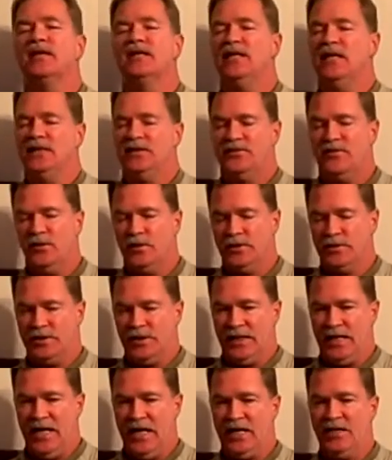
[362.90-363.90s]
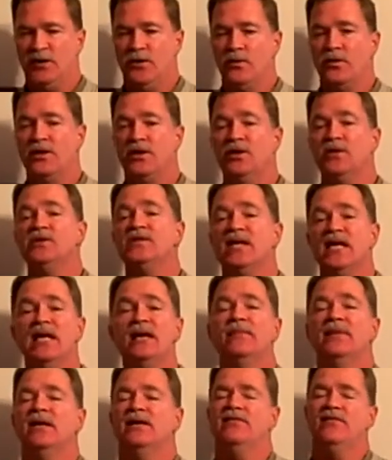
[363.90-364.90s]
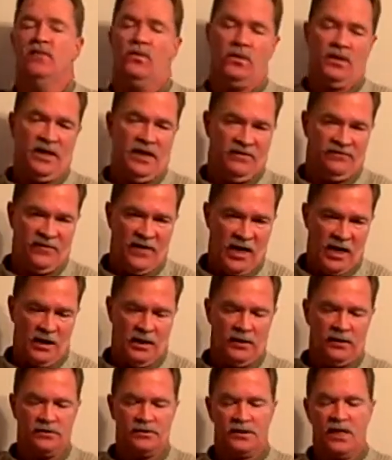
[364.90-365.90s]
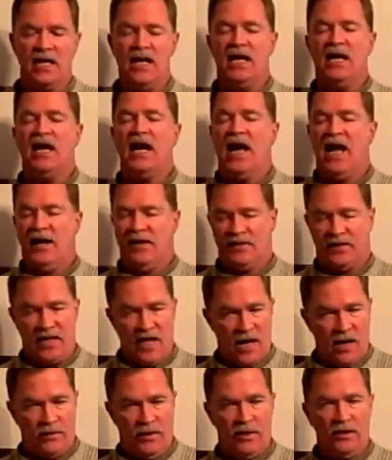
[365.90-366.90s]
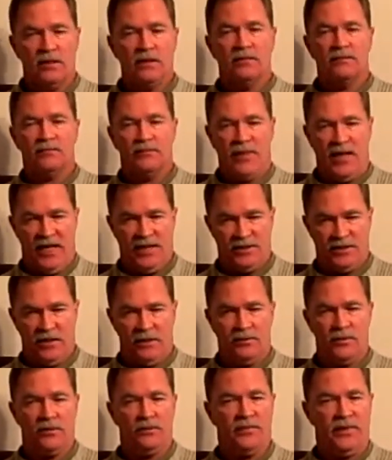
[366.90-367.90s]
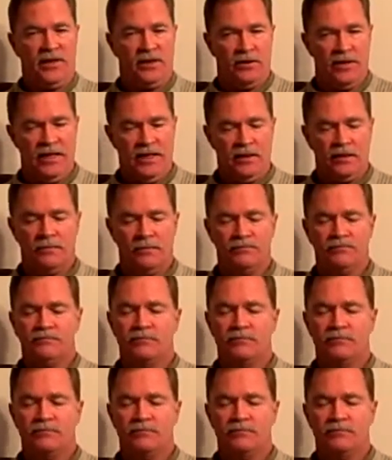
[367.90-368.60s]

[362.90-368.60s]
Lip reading: the condensed version again. You would use ibid for it follows, and comma, page number, period.